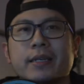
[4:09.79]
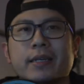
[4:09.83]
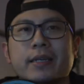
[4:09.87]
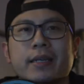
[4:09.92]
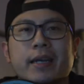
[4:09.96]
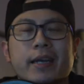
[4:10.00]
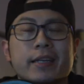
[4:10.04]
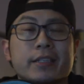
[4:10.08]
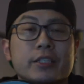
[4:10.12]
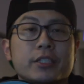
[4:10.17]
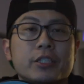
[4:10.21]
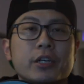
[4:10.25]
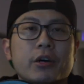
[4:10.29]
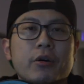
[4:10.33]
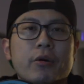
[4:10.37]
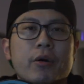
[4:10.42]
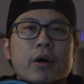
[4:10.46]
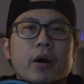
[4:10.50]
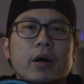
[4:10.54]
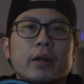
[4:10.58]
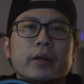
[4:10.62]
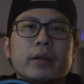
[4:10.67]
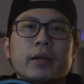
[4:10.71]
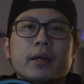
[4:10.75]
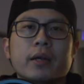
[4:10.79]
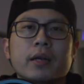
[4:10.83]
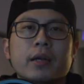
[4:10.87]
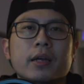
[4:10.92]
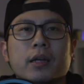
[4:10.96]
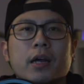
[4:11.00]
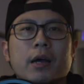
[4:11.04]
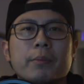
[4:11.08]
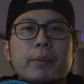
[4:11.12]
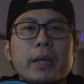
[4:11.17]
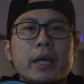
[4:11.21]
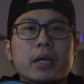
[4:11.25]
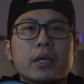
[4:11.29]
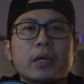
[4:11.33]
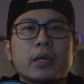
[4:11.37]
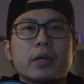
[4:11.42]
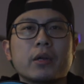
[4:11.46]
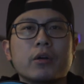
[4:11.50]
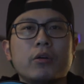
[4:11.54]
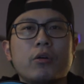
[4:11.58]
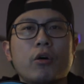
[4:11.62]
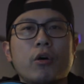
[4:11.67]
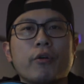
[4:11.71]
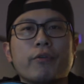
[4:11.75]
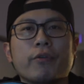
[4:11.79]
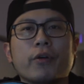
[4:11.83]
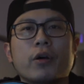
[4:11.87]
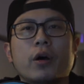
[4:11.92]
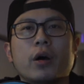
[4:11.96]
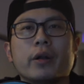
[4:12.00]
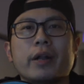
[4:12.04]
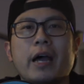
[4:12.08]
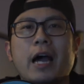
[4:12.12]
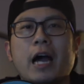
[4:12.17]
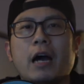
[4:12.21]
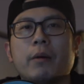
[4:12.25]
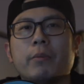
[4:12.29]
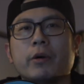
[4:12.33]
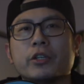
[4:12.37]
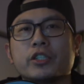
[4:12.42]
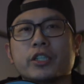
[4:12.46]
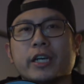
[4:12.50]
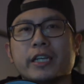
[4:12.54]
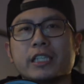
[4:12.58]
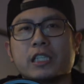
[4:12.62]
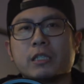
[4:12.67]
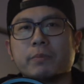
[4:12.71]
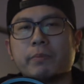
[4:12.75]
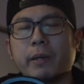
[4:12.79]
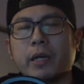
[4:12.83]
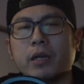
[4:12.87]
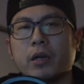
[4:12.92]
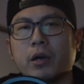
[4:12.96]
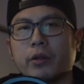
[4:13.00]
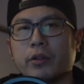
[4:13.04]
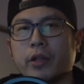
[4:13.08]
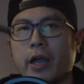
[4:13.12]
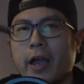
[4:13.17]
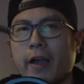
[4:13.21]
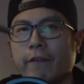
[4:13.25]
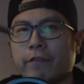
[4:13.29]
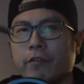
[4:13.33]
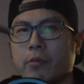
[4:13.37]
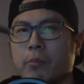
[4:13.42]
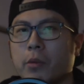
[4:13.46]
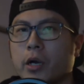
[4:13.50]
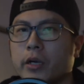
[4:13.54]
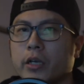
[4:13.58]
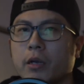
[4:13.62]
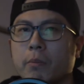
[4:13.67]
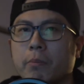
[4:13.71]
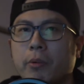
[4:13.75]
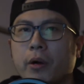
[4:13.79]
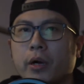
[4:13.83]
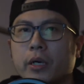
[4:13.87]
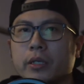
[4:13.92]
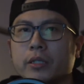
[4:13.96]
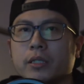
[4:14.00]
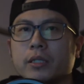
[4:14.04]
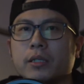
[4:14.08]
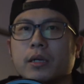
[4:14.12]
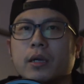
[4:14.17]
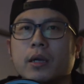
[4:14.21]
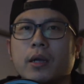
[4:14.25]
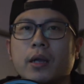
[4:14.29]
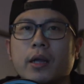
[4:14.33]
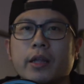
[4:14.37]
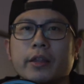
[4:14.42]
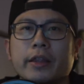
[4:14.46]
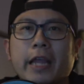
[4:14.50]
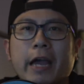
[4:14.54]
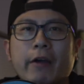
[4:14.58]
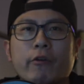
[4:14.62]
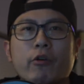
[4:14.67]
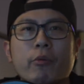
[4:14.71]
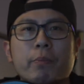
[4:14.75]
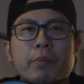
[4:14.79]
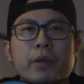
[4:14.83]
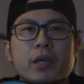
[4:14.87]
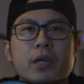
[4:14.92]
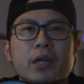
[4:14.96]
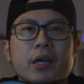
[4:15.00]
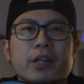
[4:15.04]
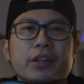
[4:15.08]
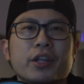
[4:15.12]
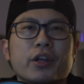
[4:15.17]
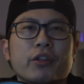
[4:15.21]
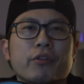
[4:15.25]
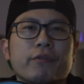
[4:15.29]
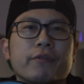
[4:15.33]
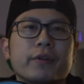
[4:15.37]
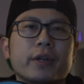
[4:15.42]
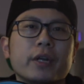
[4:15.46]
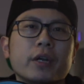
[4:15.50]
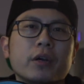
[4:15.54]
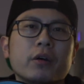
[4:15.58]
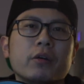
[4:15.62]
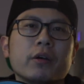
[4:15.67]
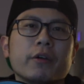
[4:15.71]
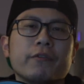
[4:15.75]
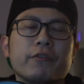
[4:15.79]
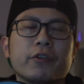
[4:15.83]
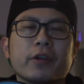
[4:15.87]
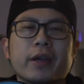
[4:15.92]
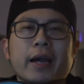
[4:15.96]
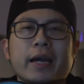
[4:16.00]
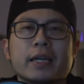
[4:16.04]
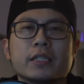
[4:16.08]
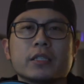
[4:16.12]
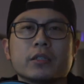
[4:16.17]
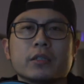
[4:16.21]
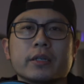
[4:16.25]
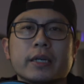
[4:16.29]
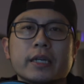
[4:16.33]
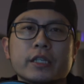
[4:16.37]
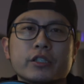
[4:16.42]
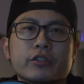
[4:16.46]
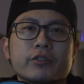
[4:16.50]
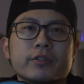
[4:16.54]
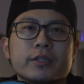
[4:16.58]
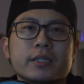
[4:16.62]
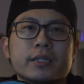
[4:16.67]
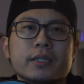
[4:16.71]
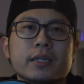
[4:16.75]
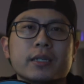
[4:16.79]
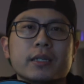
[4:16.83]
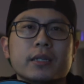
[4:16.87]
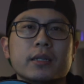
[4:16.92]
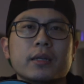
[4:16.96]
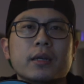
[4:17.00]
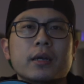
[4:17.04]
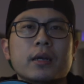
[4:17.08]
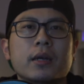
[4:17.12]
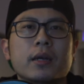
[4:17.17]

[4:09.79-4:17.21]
and so on. I'm not going to go over on how much I spent on the aftermarket parts. That will be another video if you guys are interested.